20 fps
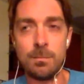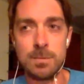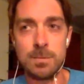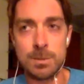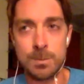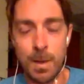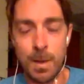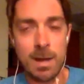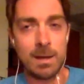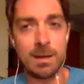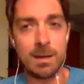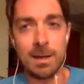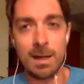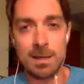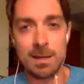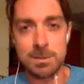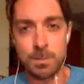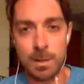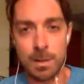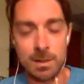spending
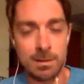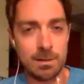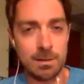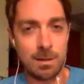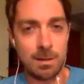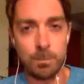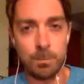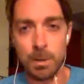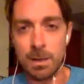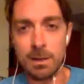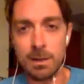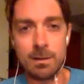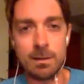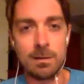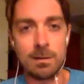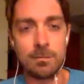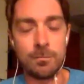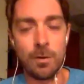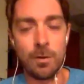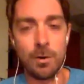has been a big
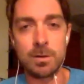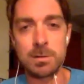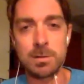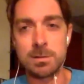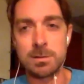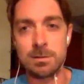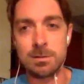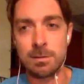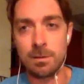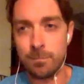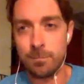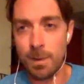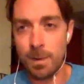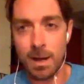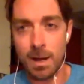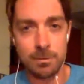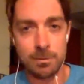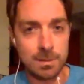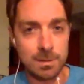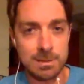focus of
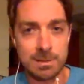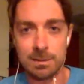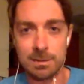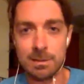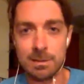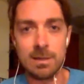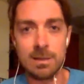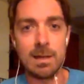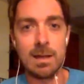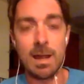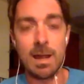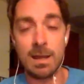mine recently.